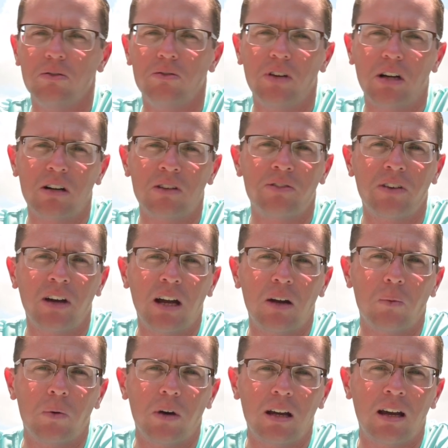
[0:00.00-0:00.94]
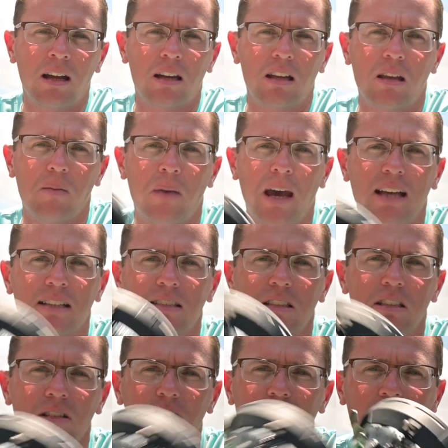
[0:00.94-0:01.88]
verify what kind of
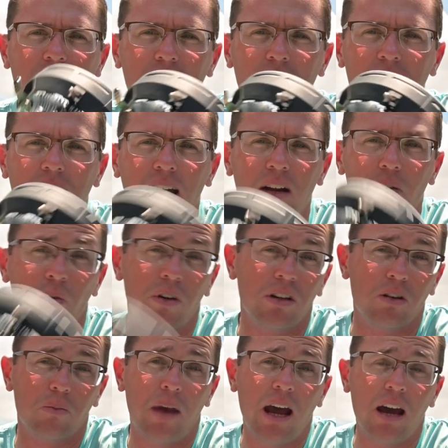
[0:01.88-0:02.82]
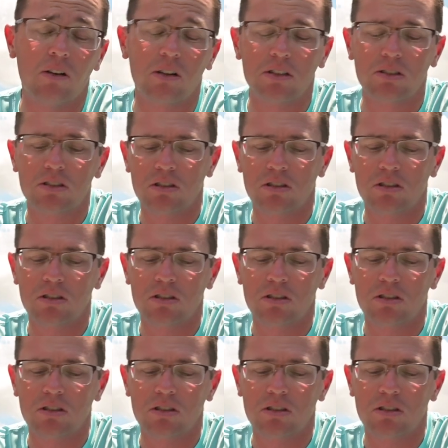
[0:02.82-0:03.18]
capacity you can get out of one of your batteries.